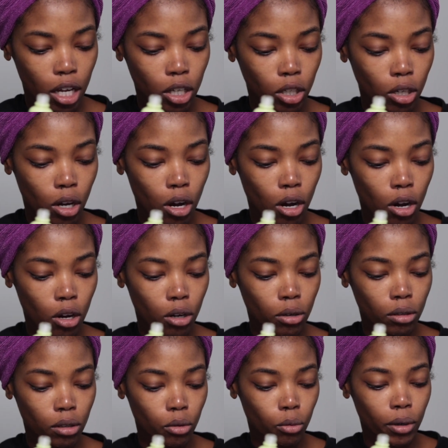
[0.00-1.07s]
along
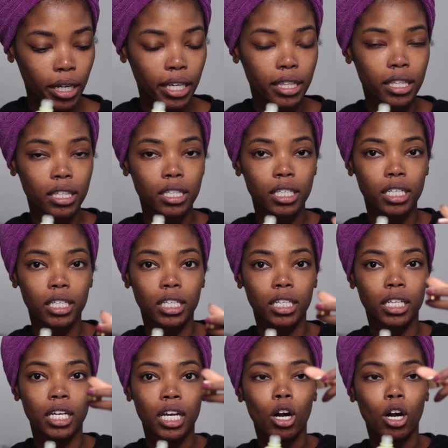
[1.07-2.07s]
with the